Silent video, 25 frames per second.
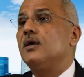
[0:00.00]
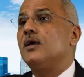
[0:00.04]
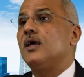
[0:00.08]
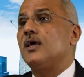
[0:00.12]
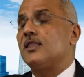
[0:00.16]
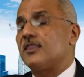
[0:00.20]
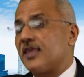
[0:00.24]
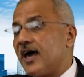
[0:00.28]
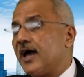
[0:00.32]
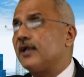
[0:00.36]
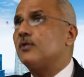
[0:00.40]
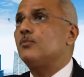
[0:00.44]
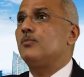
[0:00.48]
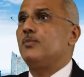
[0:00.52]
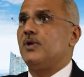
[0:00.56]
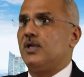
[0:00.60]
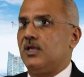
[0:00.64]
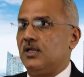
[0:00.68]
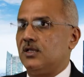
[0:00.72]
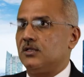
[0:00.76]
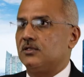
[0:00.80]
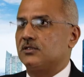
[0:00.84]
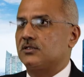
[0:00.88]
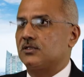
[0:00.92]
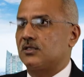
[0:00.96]
And that
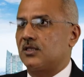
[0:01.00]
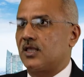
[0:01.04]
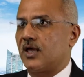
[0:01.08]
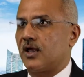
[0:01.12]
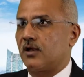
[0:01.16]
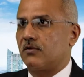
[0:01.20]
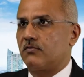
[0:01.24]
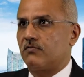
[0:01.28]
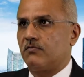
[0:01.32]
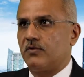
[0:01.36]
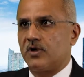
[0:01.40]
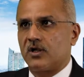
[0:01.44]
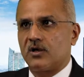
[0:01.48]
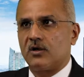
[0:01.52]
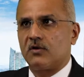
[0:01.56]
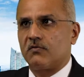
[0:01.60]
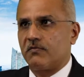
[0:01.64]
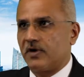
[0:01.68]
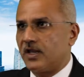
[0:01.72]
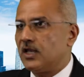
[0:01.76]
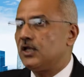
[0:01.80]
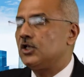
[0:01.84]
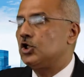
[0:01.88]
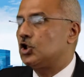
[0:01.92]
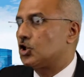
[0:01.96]
means that we are in a
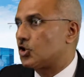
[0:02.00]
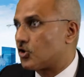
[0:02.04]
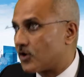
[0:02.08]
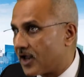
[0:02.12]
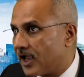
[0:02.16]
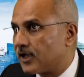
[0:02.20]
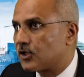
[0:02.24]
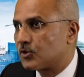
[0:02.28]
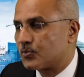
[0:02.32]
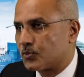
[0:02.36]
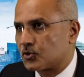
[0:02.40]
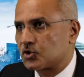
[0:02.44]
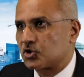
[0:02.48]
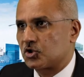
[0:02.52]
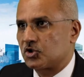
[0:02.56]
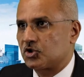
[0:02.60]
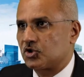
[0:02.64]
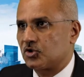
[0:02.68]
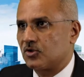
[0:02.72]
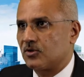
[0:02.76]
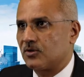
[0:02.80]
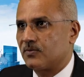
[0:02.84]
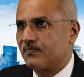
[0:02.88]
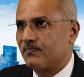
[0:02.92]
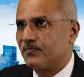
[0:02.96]
very direct
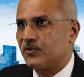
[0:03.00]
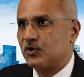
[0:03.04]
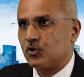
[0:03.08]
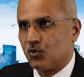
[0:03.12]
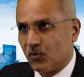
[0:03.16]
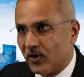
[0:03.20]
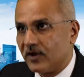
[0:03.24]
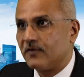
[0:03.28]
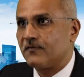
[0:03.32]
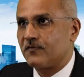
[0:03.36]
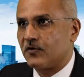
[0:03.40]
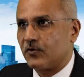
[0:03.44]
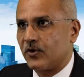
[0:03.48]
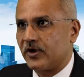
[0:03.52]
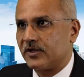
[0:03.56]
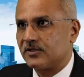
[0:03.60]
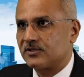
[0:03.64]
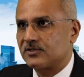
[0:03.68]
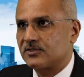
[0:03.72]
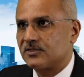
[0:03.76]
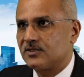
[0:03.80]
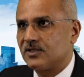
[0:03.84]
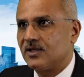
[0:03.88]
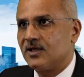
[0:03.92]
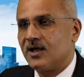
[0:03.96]
position to
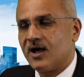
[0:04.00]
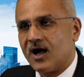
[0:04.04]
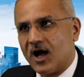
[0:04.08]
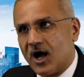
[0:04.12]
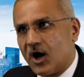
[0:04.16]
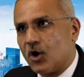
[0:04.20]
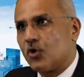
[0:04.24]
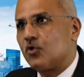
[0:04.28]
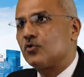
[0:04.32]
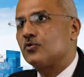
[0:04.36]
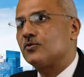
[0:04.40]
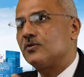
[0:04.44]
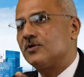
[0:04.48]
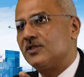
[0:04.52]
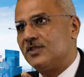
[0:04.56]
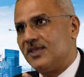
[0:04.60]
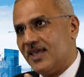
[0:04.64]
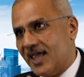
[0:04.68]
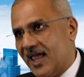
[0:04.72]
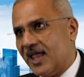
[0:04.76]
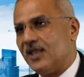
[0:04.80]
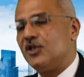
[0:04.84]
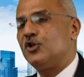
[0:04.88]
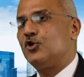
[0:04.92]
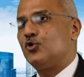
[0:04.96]
influence how
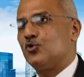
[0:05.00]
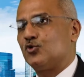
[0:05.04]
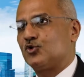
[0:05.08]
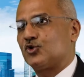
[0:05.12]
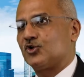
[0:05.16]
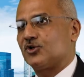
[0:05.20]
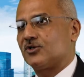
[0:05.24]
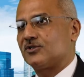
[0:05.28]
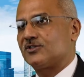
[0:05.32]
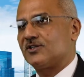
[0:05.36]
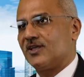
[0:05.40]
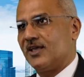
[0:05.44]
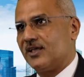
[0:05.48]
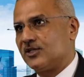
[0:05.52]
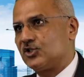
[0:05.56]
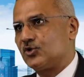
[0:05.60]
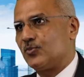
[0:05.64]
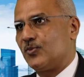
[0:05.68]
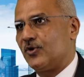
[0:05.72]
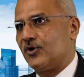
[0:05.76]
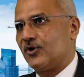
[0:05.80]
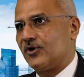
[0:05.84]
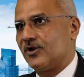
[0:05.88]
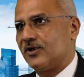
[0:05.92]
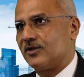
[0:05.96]
the end users
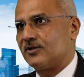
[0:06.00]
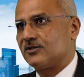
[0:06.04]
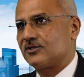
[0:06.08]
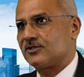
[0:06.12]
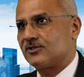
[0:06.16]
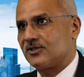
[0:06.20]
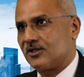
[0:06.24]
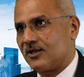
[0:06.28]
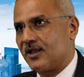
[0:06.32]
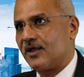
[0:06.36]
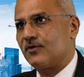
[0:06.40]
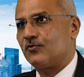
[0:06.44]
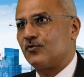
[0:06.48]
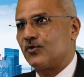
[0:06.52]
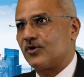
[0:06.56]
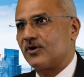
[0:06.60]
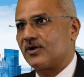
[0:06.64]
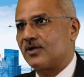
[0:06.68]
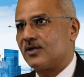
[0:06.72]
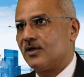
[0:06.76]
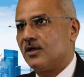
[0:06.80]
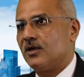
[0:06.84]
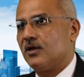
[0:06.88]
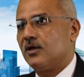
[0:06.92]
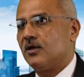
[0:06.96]
experience the
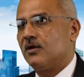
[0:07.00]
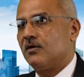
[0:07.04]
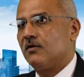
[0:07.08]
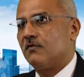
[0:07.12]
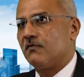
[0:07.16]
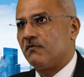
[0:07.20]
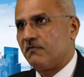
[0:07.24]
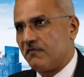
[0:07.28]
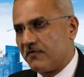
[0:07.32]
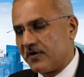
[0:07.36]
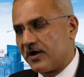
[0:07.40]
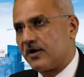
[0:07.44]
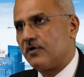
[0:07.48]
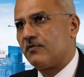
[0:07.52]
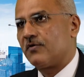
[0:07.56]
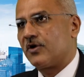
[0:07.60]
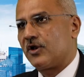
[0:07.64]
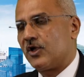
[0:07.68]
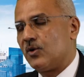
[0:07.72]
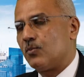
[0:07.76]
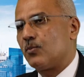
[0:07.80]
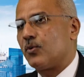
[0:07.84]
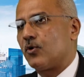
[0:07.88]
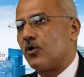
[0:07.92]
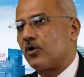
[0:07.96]
network. Very,
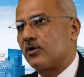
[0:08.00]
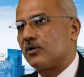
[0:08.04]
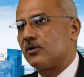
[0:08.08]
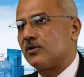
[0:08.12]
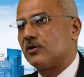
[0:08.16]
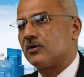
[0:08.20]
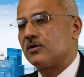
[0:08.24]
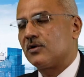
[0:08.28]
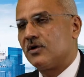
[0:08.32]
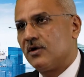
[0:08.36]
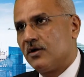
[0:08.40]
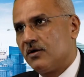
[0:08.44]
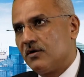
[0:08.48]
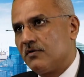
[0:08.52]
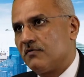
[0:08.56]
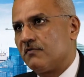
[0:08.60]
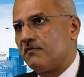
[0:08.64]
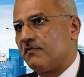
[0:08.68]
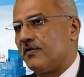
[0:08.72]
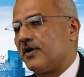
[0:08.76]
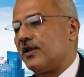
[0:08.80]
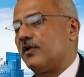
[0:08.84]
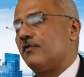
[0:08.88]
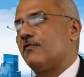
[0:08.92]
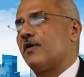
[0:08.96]
very important,
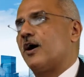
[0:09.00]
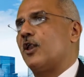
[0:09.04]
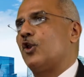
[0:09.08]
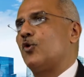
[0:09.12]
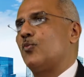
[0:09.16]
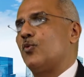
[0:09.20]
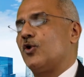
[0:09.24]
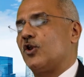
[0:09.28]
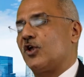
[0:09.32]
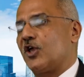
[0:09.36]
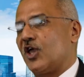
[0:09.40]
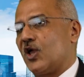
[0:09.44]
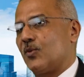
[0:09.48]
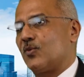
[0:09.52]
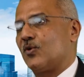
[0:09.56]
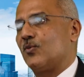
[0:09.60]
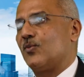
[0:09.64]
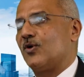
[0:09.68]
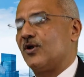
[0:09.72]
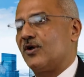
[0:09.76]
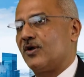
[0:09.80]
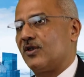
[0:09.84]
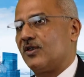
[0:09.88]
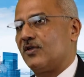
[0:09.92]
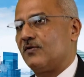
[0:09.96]
very valuable
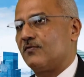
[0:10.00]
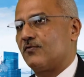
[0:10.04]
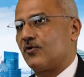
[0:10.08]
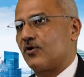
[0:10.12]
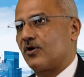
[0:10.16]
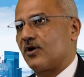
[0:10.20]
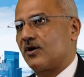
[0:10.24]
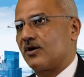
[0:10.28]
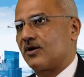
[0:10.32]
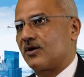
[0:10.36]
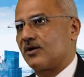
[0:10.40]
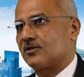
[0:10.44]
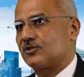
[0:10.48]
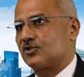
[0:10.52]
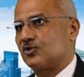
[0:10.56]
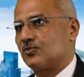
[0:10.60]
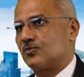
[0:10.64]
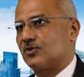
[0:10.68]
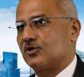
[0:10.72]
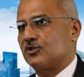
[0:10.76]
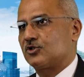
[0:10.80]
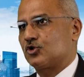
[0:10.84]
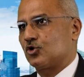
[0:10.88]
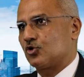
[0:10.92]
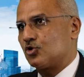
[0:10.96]
capability for our
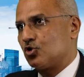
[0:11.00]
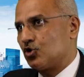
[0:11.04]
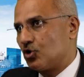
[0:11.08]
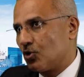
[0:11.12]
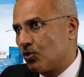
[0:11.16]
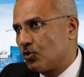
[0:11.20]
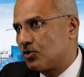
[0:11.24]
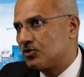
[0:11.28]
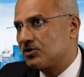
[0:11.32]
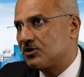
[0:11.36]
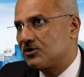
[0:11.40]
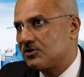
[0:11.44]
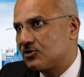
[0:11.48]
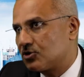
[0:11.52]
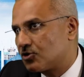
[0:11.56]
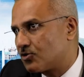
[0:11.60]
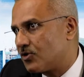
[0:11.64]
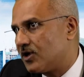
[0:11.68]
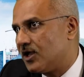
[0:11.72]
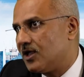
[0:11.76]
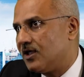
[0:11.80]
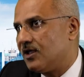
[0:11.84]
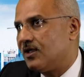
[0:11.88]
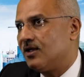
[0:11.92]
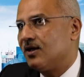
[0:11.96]
customers. So those
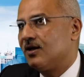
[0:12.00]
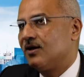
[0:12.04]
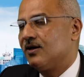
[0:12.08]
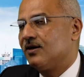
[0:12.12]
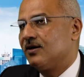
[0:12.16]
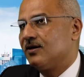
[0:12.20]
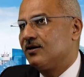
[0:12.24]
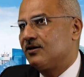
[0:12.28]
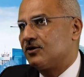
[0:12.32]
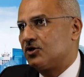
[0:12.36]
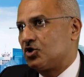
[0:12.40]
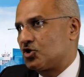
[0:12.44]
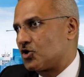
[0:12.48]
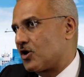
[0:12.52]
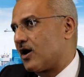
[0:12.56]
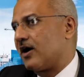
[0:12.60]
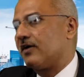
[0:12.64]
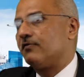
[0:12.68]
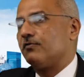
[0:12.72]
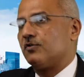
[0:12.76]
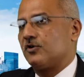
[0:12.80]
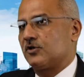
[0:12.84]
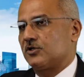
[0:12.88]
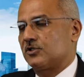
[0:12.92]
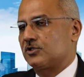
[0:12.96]
three
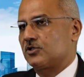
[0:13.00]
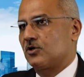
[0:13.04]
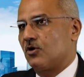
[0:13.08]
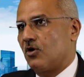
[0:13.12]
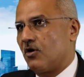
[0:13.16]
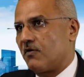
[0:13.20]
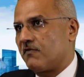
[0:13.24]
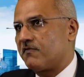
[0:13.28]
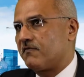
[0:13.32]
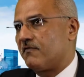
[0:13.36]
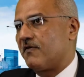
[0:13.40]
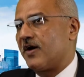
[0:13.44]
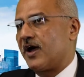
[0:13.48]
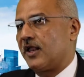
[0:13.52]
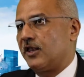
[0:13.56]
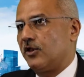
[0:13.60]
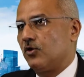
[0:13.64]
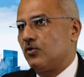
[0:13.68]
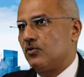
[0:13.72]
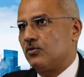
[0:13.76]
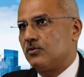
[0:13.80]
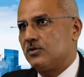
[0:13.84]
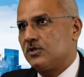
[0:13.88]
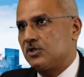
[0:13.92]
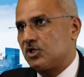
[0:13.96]
drivers of
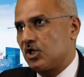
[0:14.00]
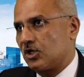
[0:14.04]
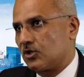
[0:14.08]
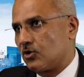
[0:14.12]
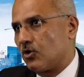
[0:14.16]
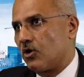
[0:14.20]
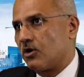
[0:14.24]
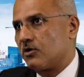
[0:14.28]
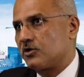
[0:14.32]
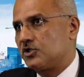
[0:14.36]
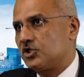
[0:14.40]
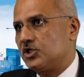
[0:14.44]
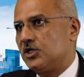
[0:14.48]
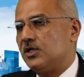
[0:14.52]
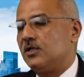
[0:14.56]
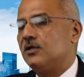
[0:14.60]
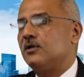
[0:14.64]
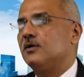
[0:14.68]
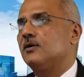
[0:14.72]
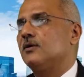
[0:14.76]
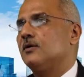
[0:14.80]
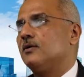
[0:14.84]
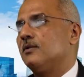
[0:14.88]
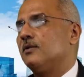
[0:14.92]
value: technology,